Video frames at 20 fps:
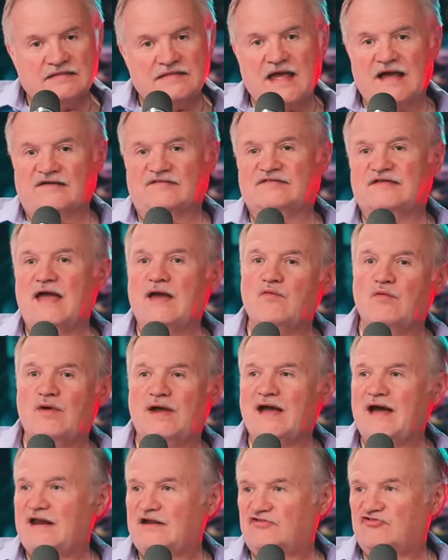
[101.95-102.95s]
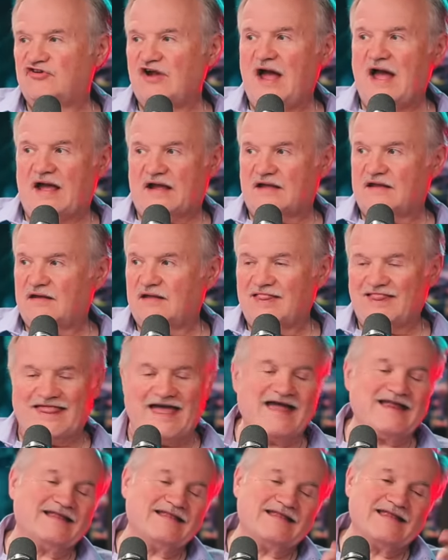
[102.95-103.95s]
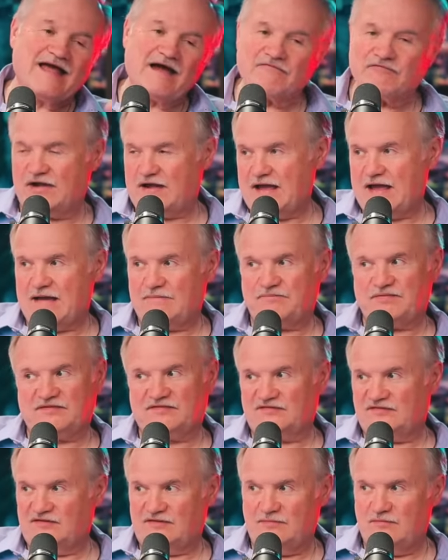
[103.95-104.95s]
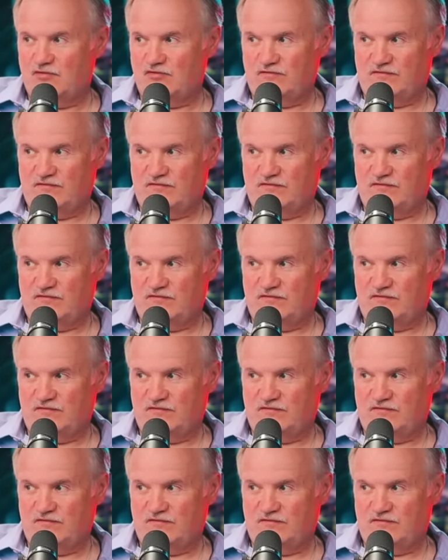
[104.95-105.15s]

Next day, we got a check. That never happens in the